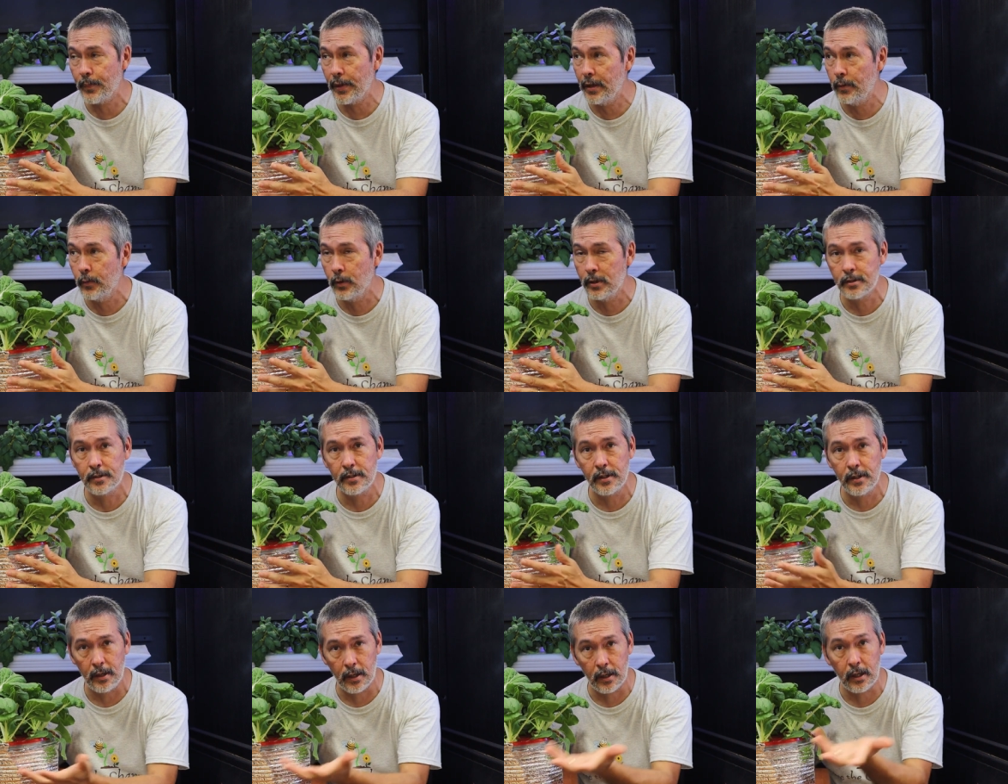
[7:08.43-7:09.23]
It
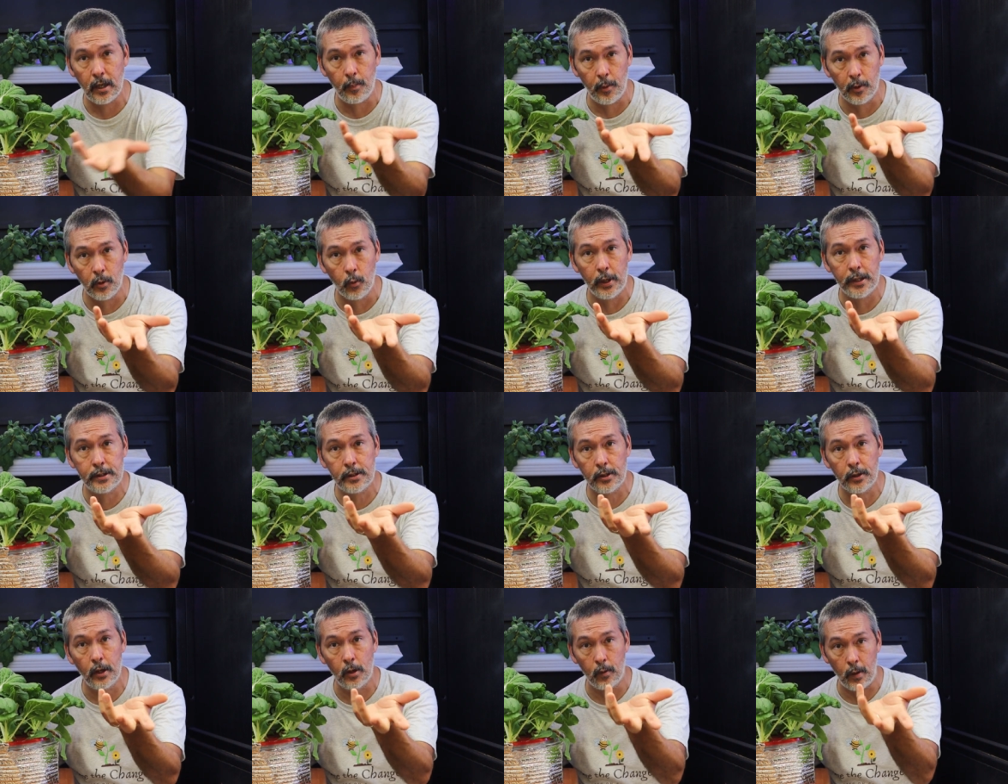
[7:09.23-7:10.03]
was a couple of
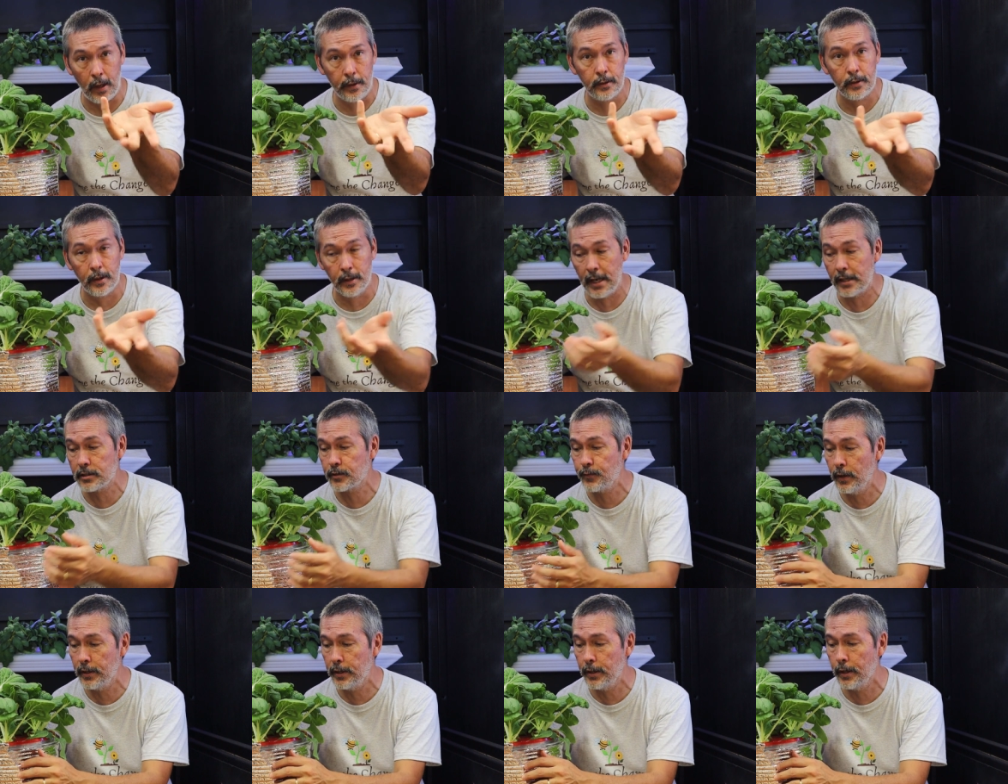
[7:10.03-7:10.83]
weeks ago, right? The
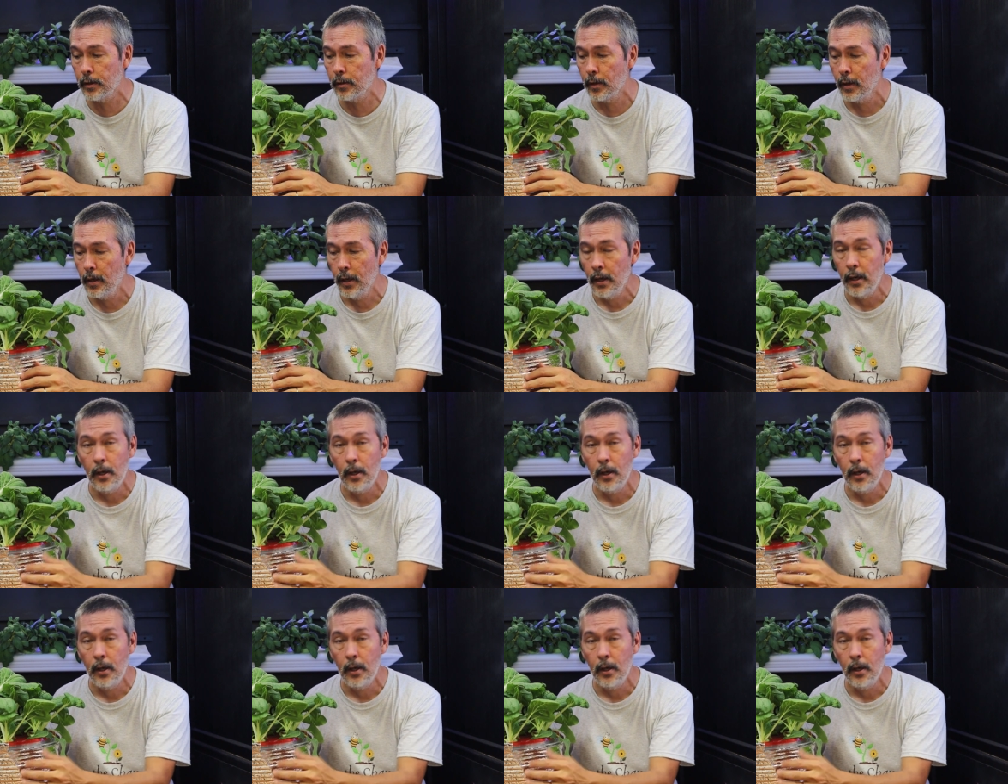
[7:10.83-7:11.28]
last video.